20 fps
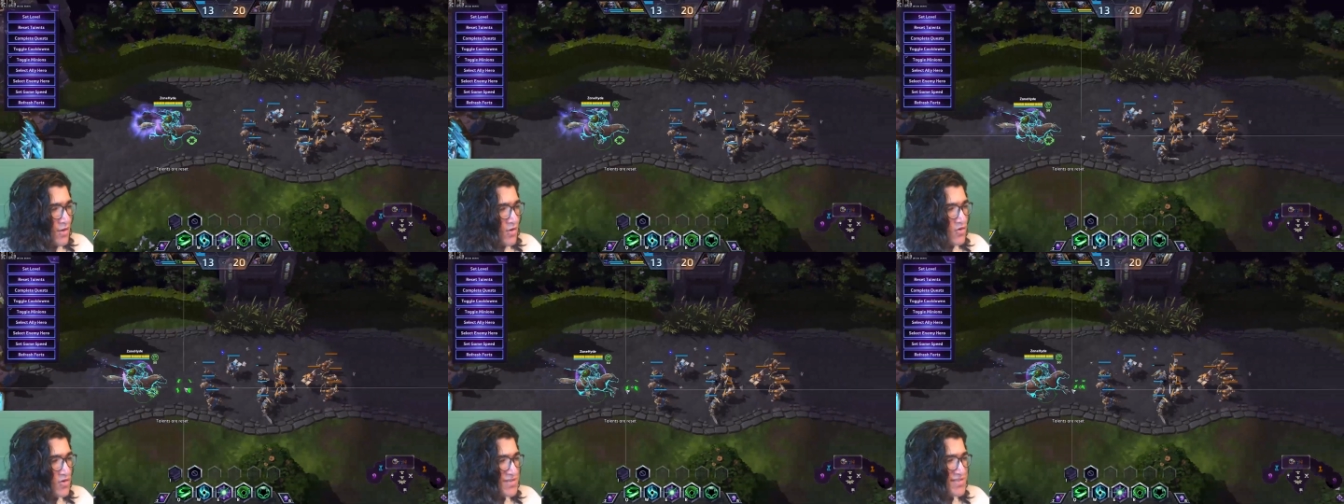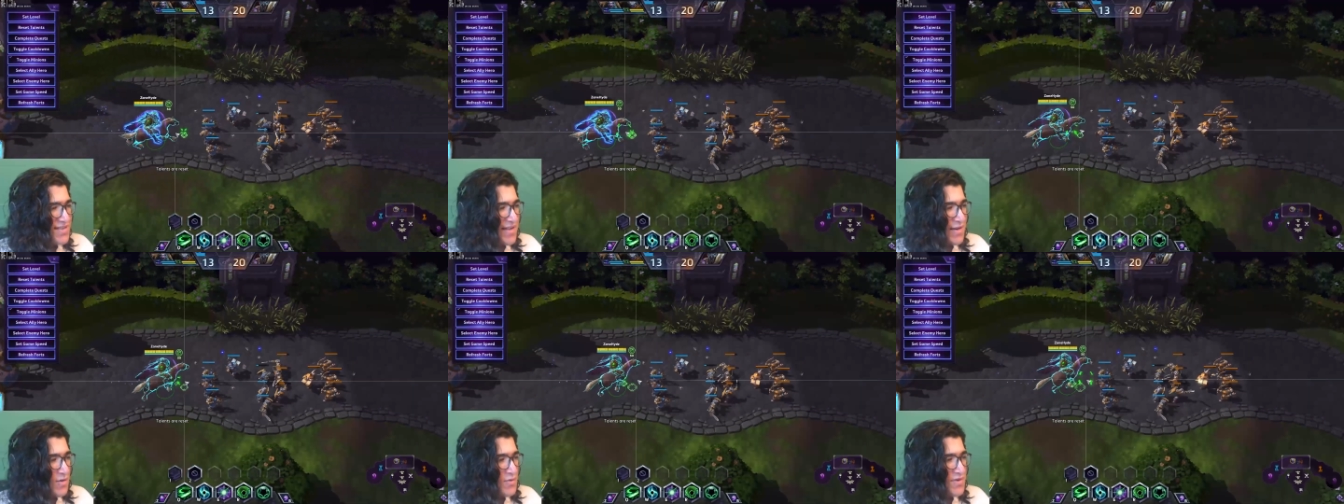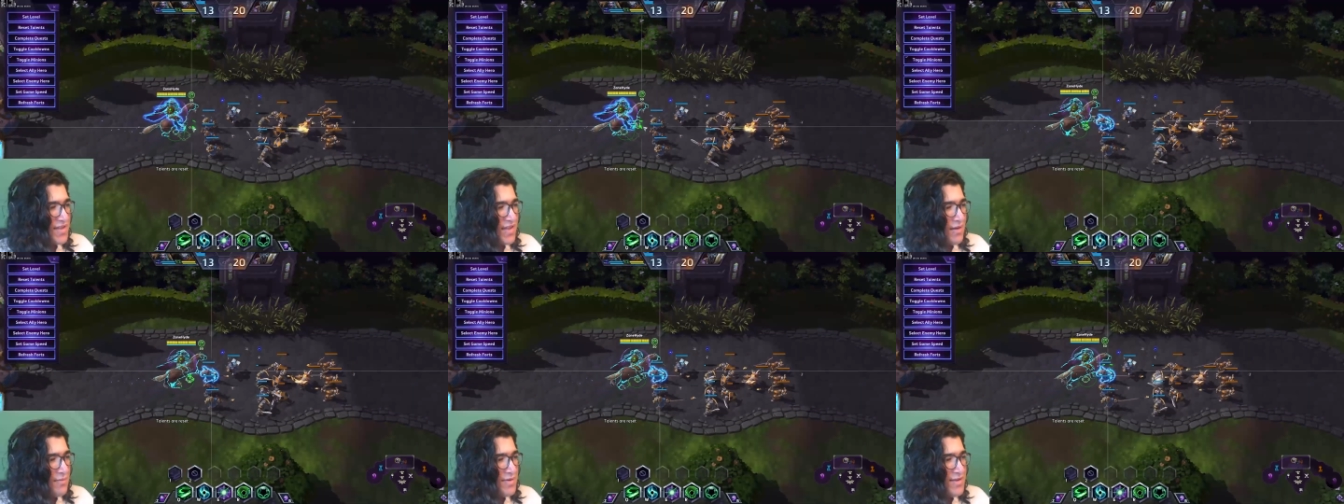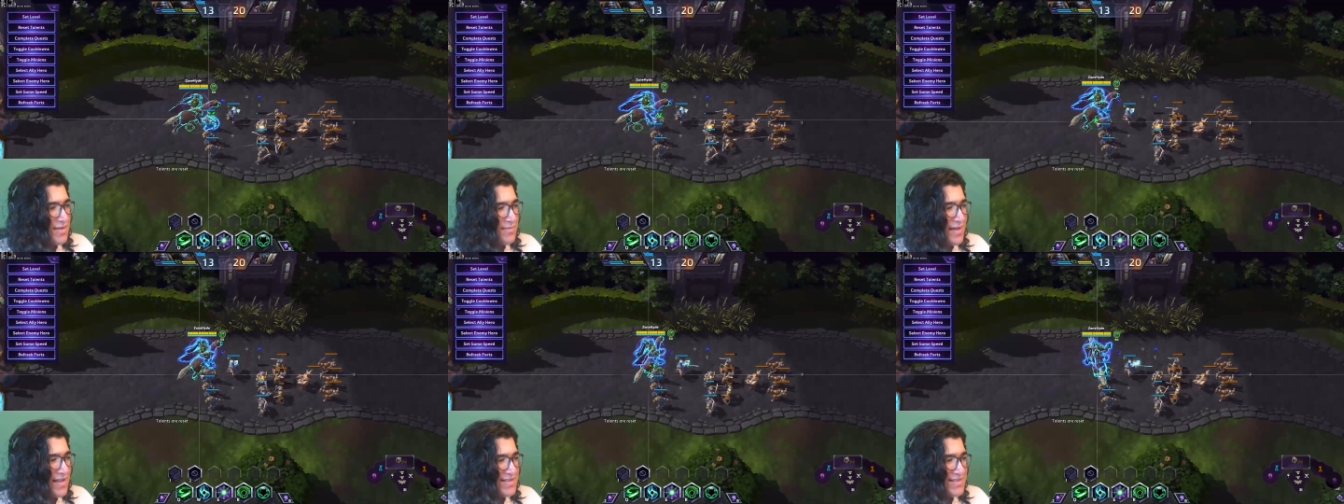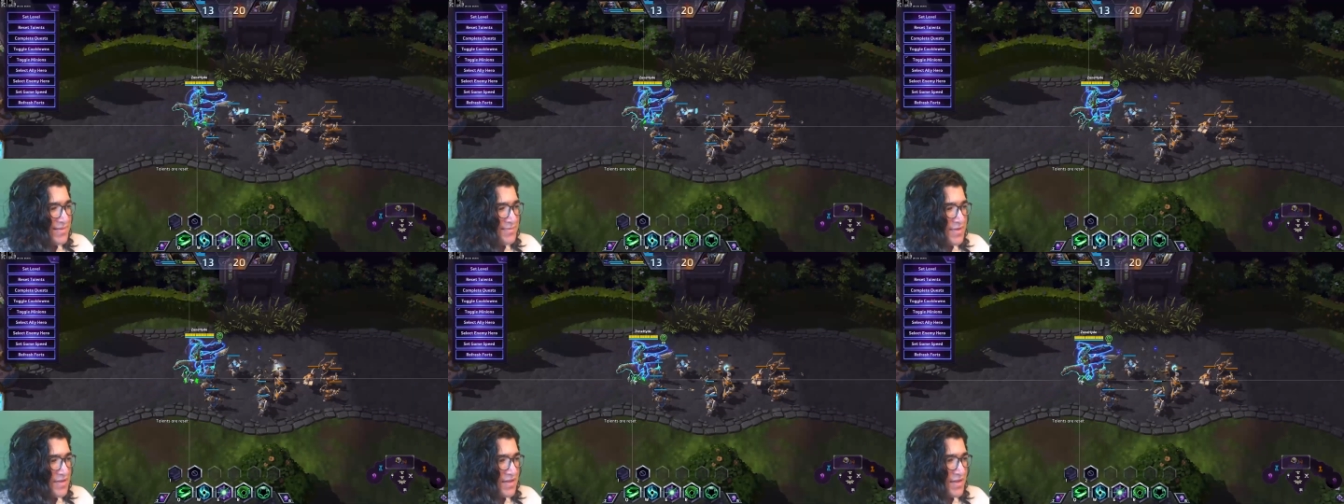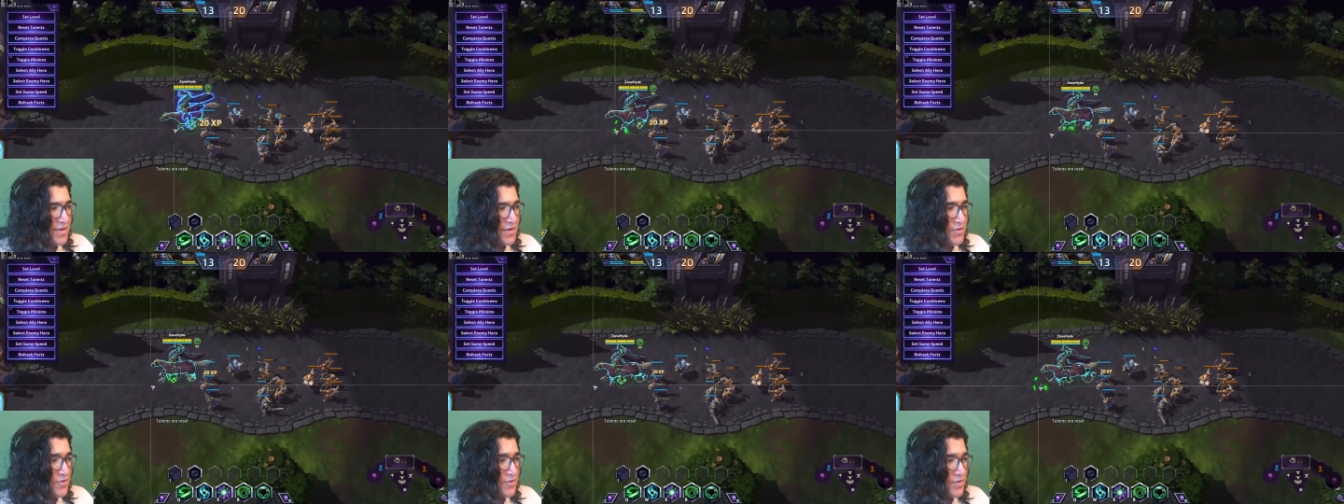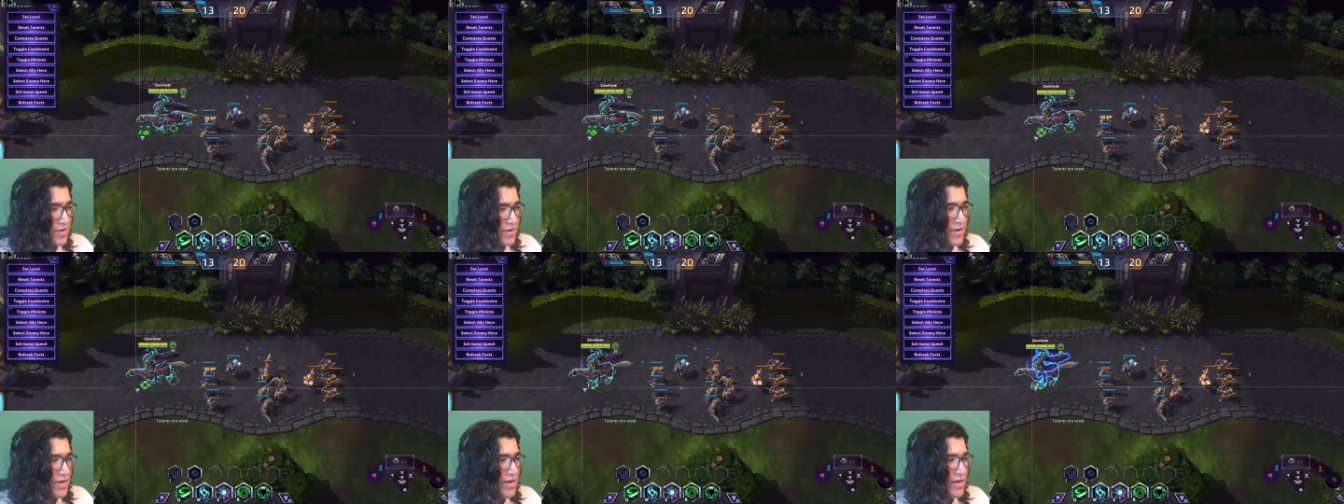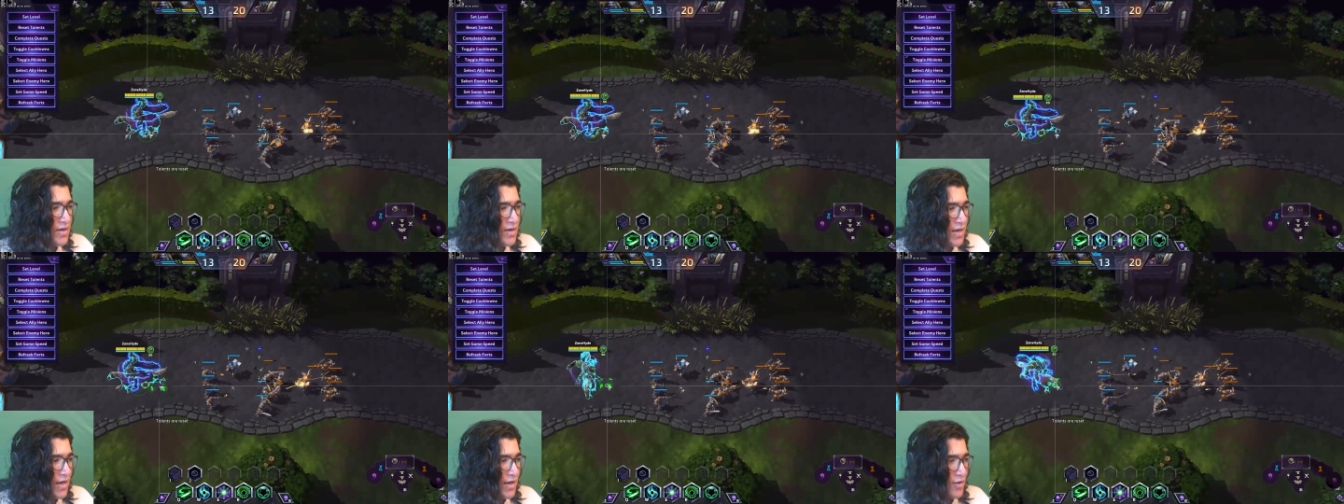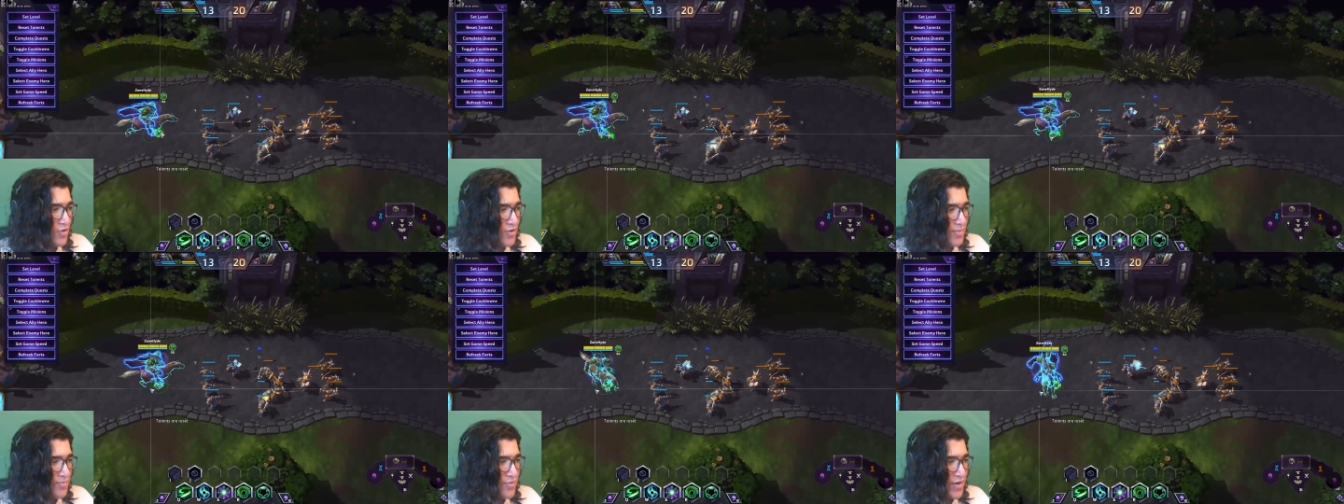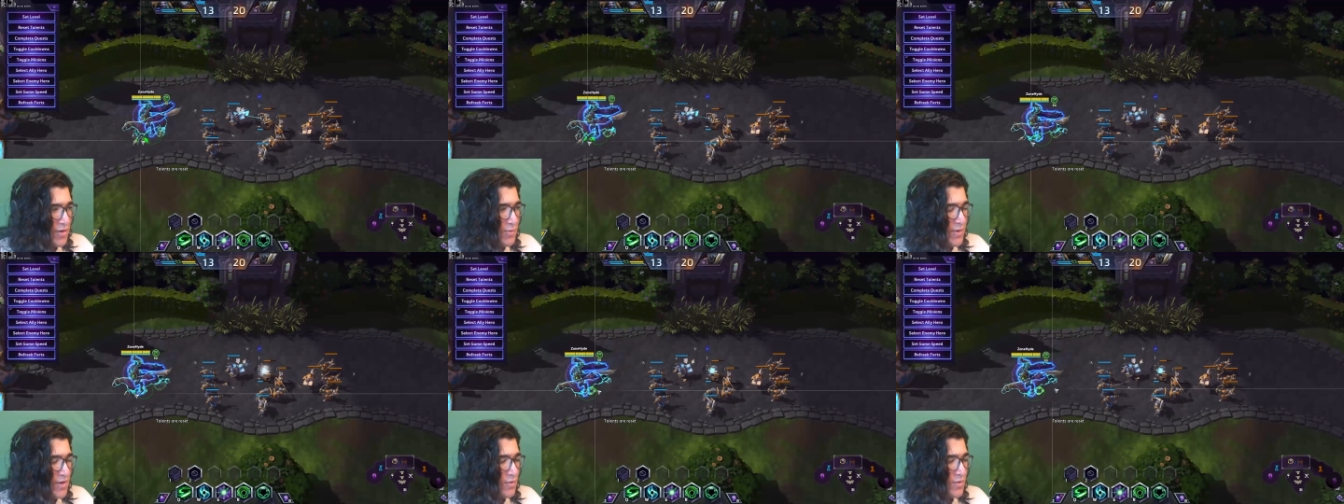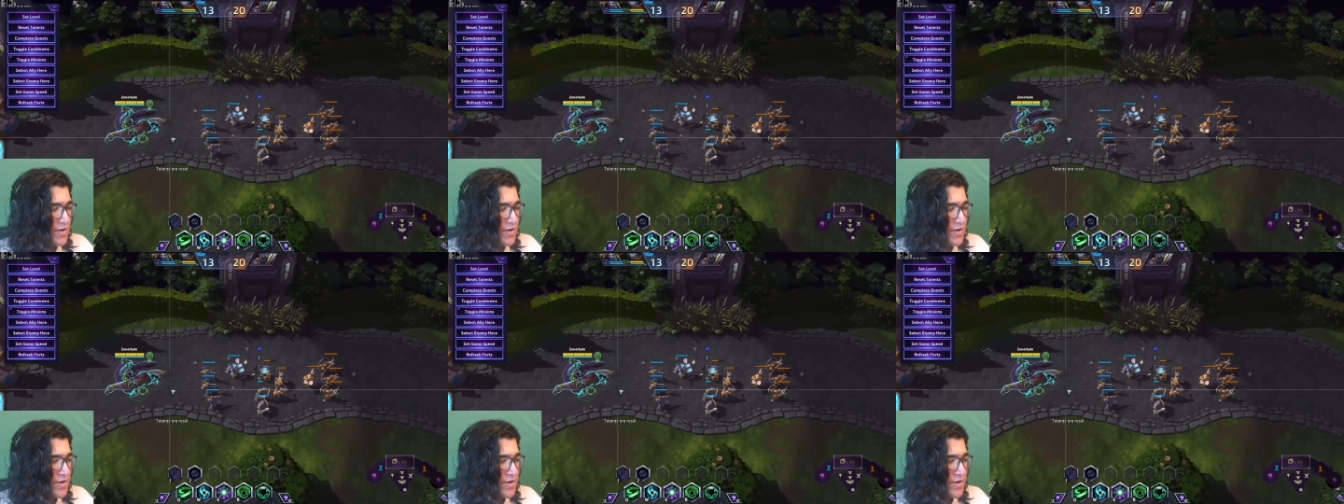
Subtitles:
or a setting where the enemy team has something like an Uther or a Brightwing,